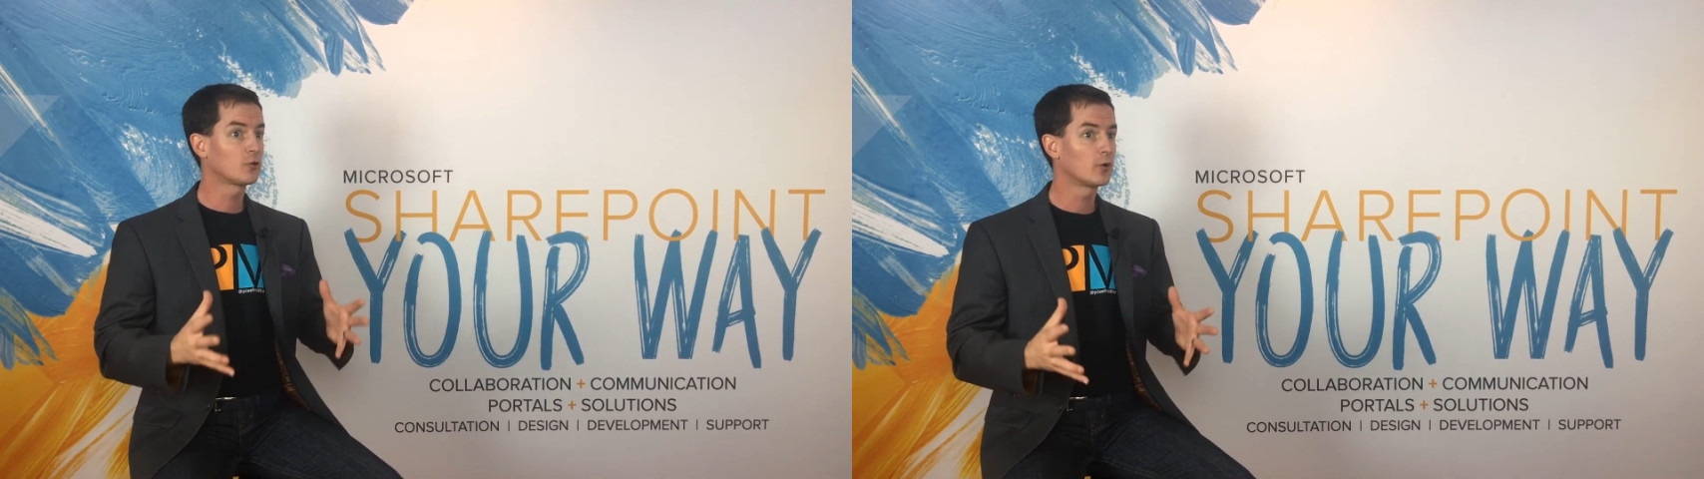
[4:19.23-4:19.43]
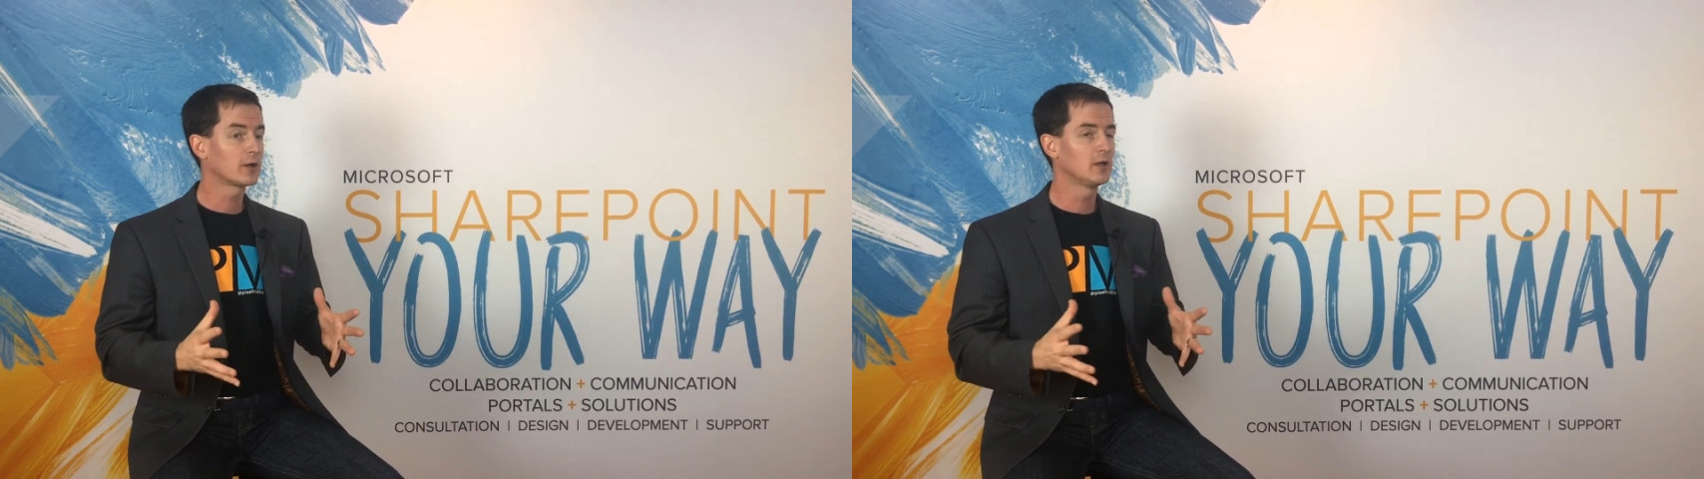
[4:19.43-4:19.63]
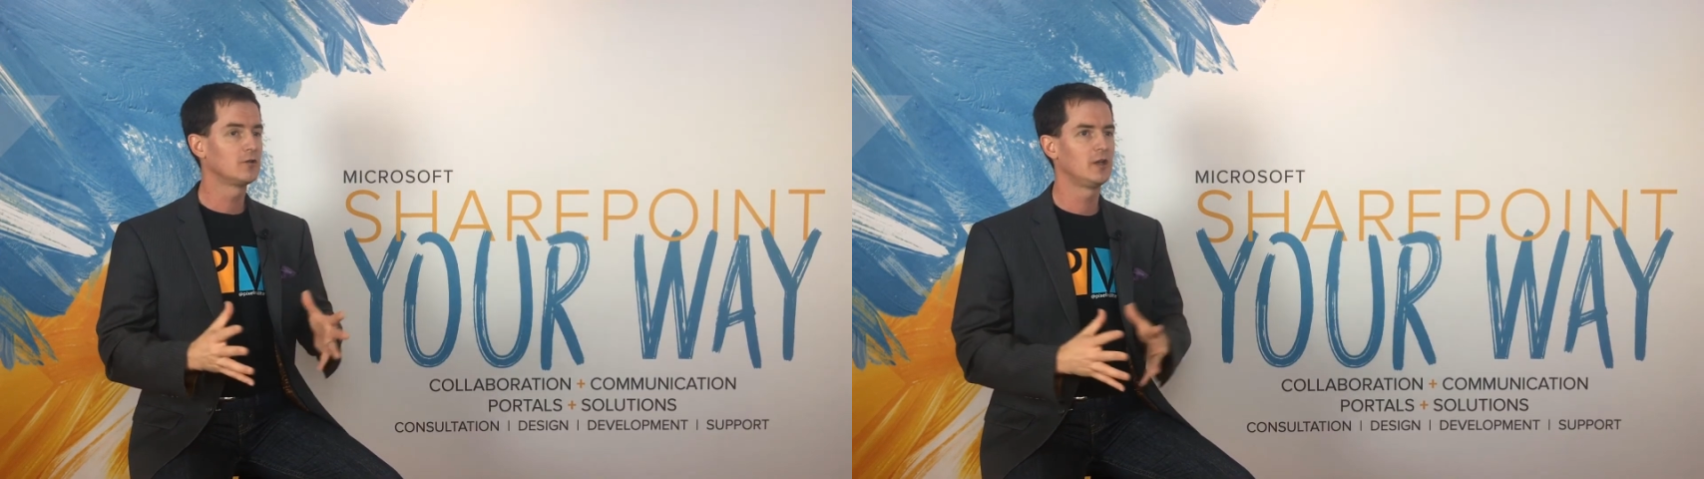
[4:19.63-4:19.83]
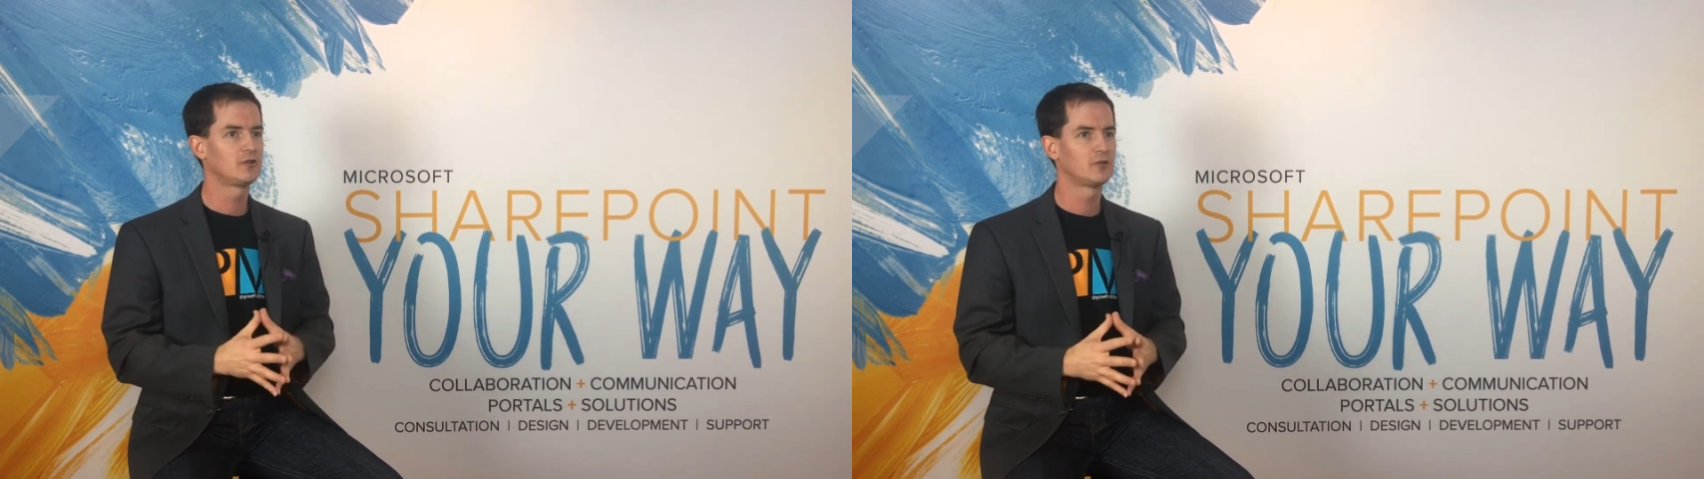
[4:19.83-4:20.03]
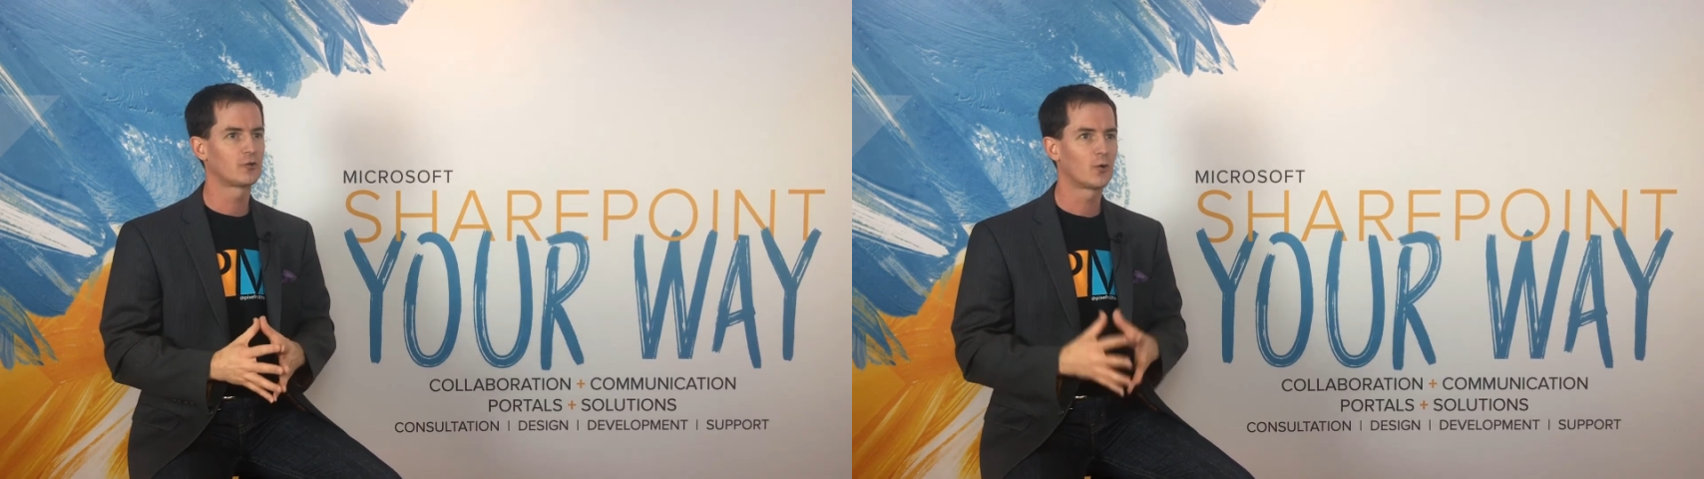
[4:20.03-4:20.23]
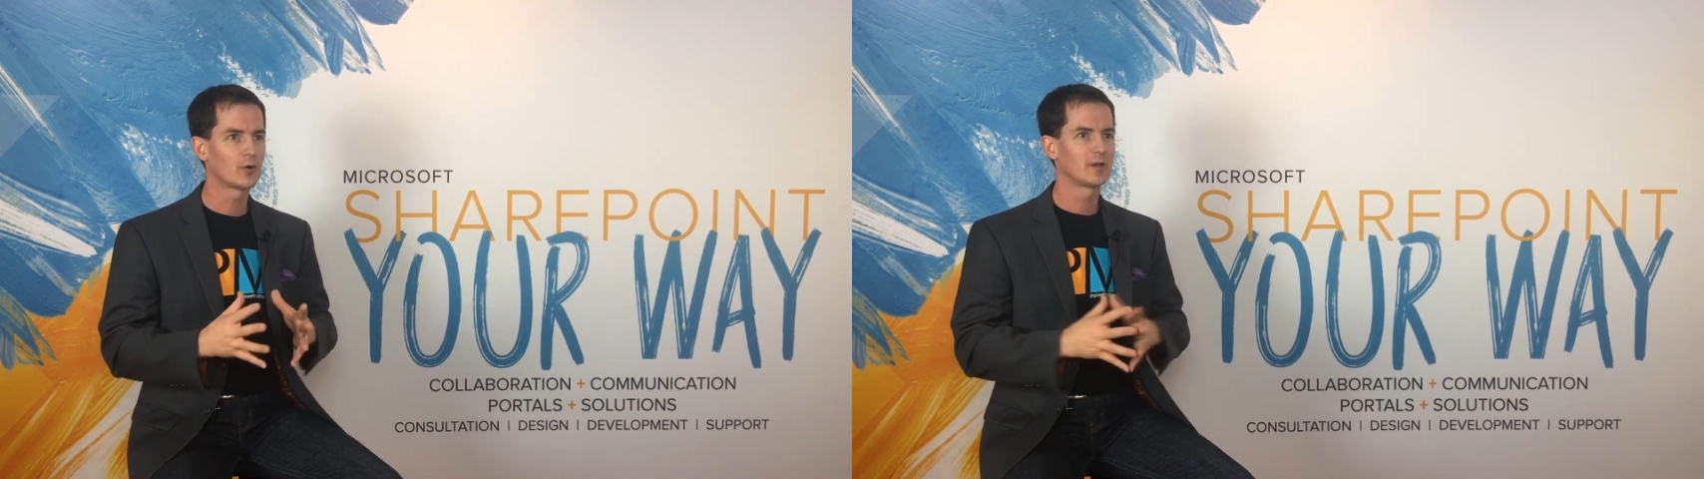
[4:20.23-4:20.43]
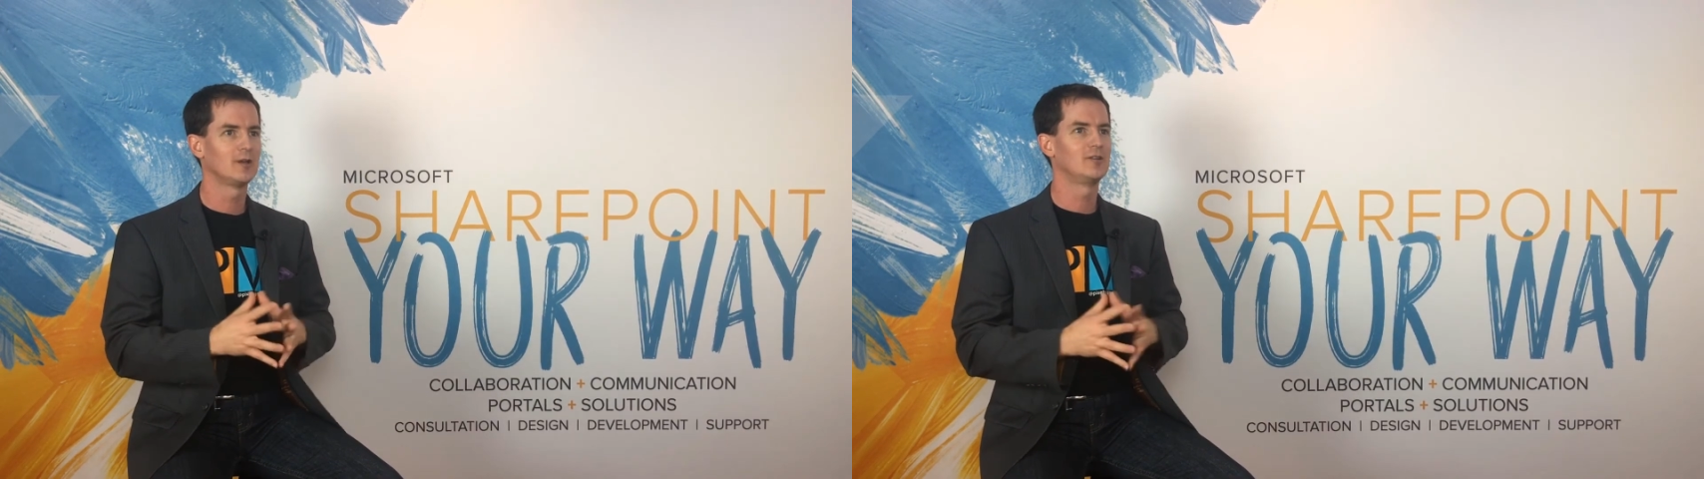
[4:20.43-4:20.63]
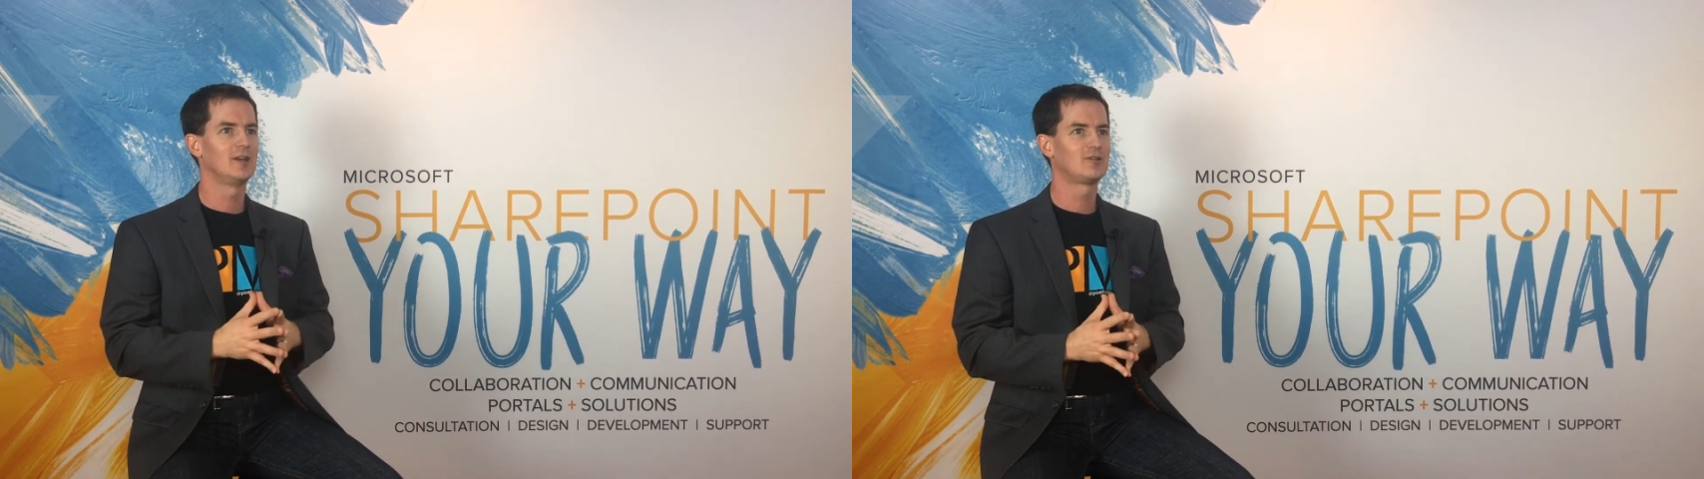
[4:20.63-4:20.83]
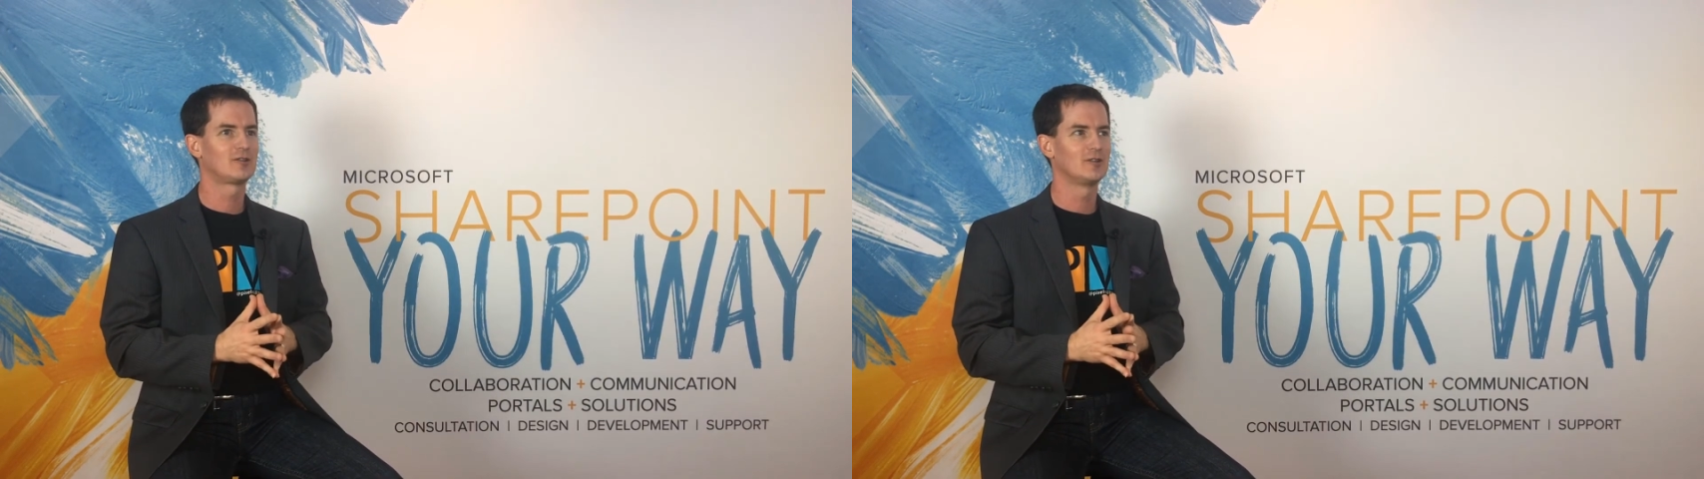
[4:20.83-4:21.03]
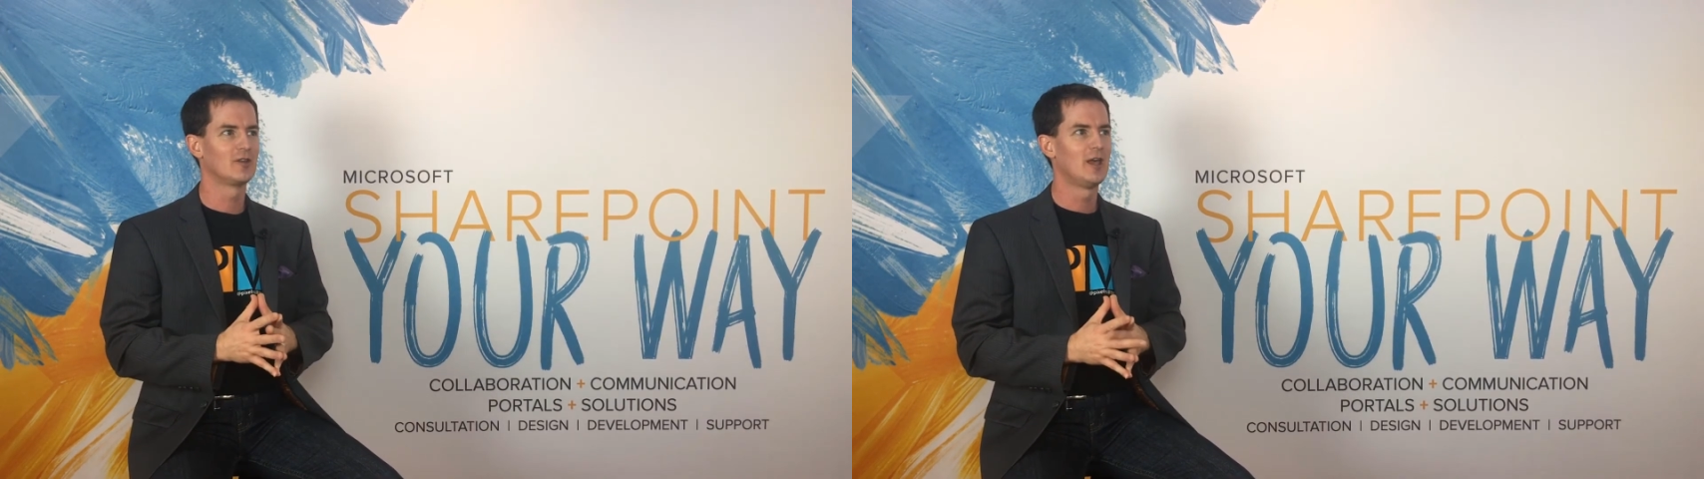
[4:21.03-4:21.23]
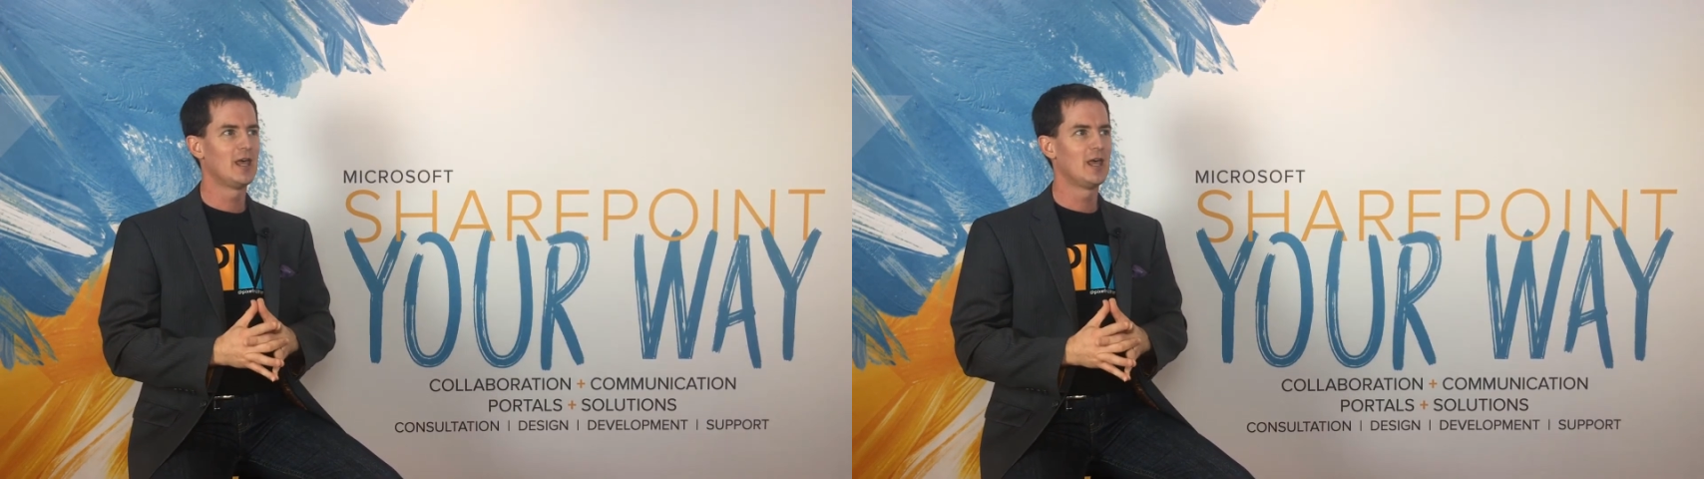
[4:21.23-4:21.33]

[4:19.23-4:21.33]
organizations or organizations